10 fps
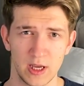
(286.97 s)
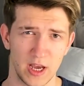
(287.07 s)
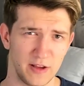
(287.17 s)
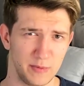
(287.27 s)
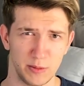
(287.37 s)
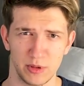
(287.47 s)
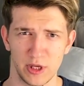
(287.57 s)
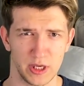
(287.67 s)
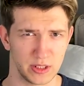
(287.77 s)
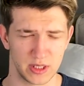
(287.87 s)
I've been
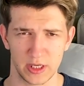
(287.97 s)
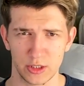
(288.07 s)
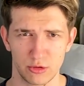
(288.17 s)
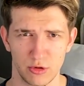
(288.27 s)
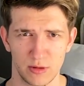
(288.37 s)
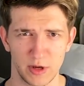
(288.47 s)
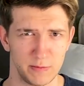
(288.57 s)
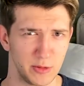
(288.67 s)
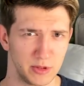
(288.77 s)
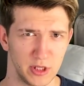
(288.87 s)
playing Sandstorm, I've
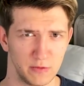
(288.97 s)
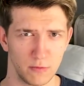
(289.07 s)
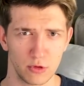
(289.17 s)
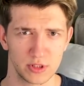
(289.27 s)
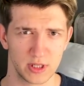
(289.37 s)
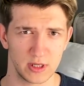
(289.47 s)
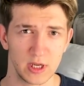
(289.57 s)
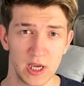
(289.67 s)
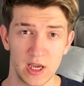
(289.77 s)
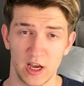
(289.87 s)
been playing Forza,
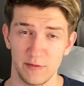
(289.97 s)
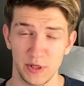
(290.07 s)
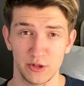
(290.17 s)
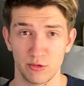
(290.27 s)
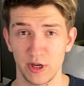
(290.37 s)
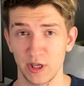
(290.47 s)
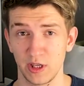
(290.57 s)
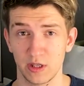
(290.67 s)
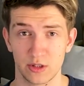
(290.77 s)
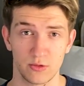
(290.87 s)
I've been trying
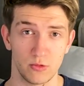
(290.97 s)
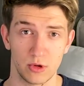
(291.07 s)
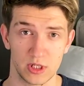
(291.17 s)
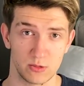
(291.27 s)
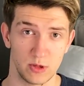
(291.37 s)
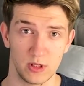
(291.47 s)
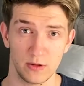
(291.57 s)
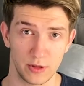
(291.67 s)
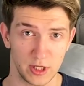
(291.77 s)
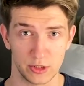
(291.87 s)
Gears of War as well,
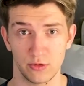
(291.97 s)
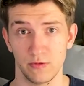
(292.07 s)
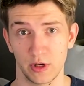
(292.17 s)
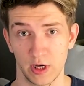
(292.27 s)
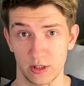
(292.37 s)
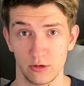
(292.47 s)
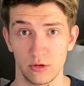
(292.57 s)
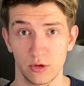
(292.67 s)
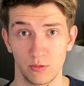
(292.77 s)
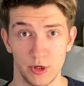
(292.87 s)
thanks to the
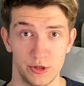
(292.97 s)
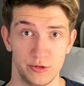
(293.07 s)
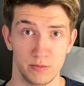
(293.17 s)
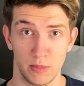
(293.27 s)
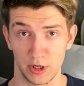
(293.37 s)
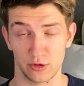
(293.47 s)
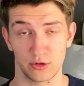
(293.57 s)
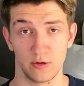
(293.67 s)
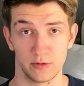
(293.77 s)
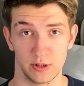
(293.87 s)
catalog which
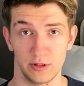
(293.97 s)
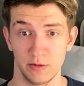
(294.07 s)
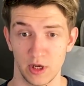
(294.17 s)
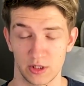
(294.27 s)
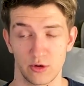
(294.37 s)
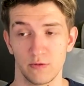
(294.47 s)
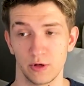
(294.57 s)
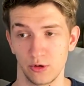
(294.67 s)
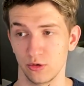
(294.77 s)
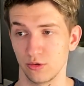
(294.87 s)
Microsoft does offer
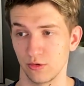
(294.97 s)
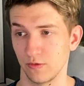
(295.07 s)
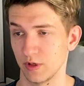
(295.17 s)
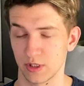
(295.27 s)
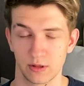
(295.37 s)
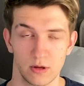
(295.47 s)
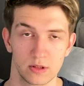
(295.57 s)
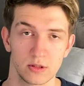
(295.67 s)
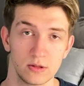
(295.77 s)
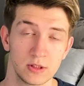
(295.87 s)
you to this
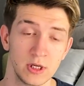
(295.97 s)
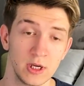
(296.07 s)
console.